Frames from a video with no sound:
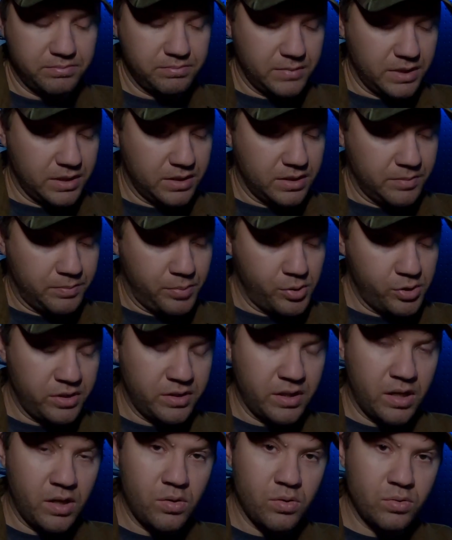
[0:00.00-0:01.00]
put
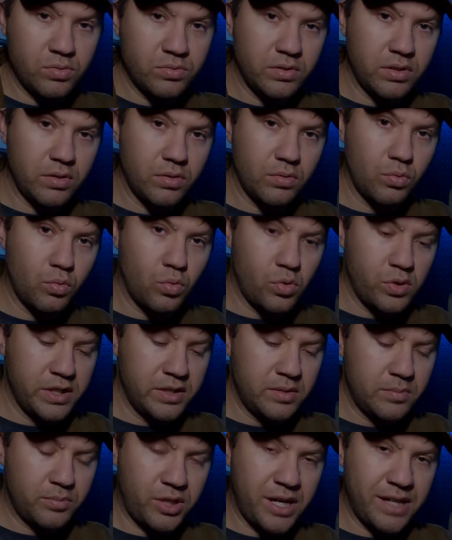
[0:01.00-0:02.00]
it on
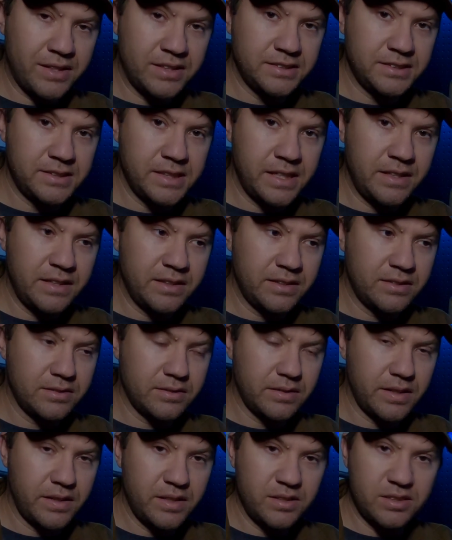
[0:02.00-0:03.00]
one brightness setting
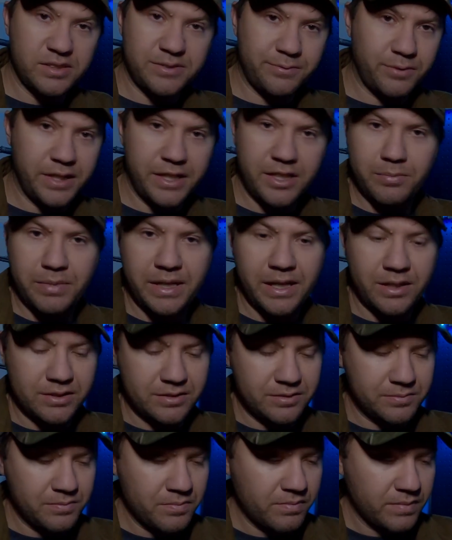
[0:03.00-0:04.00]
and then just forget about
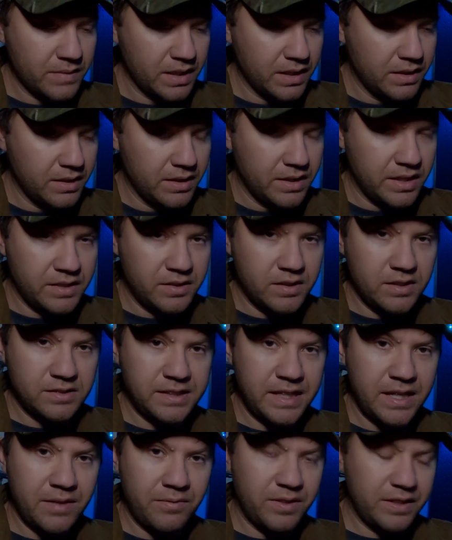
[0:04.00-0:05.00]
it. It
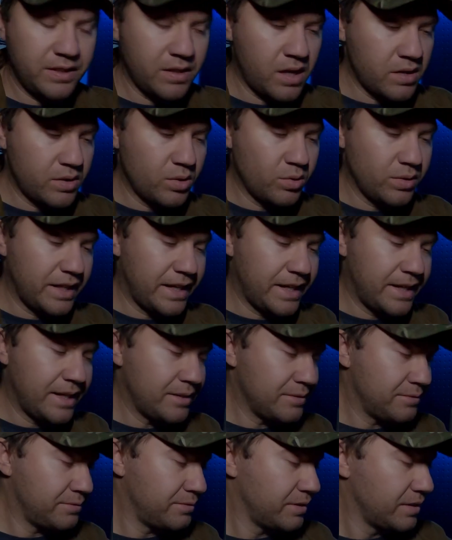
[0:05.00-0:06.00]
does have the auto
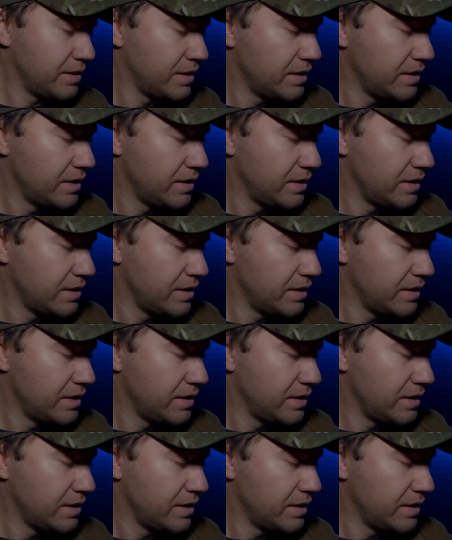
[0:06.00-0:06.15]
live,